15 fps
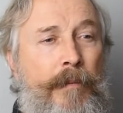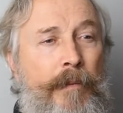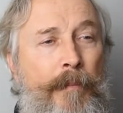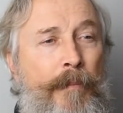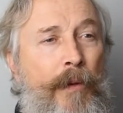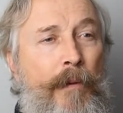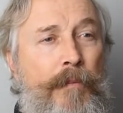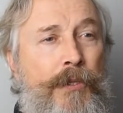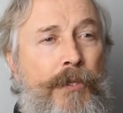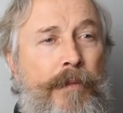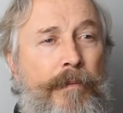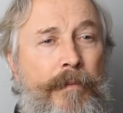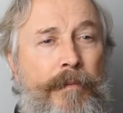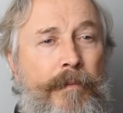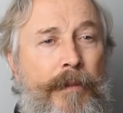my
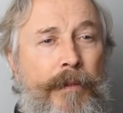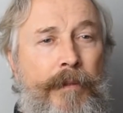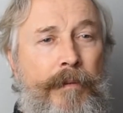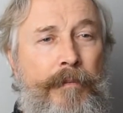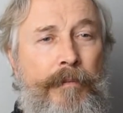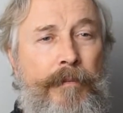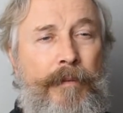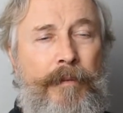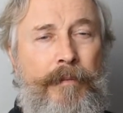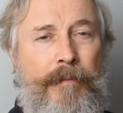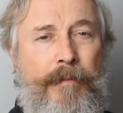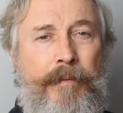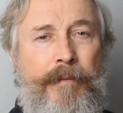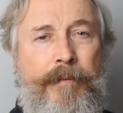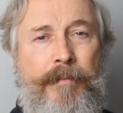poems, you know,
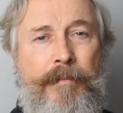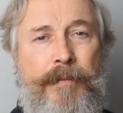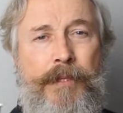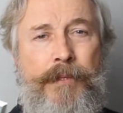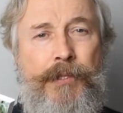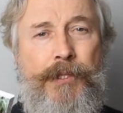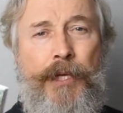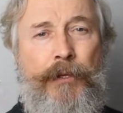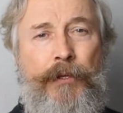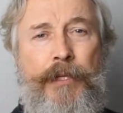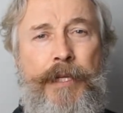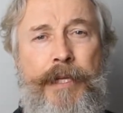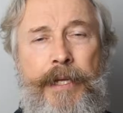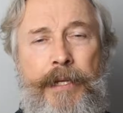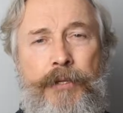say
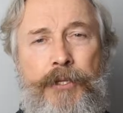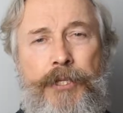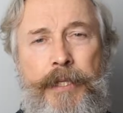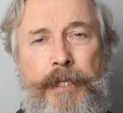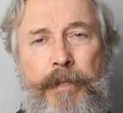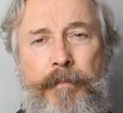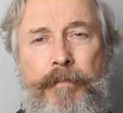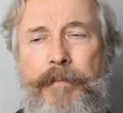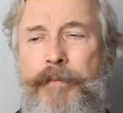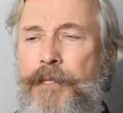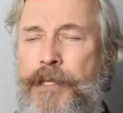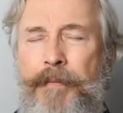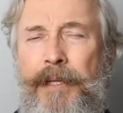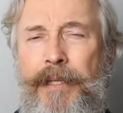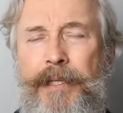good things to him,
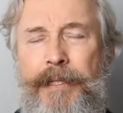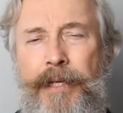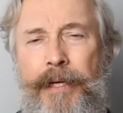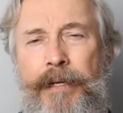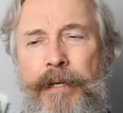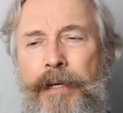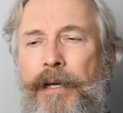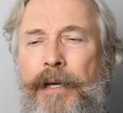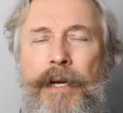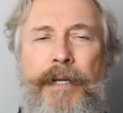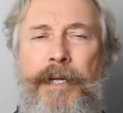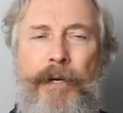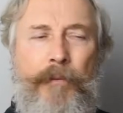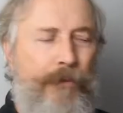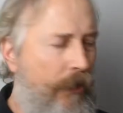something like that.
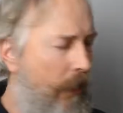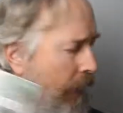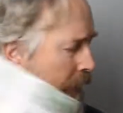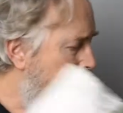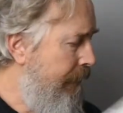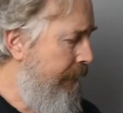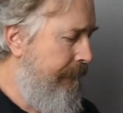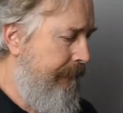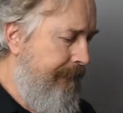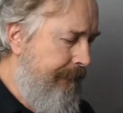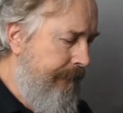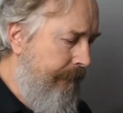And that was awesome.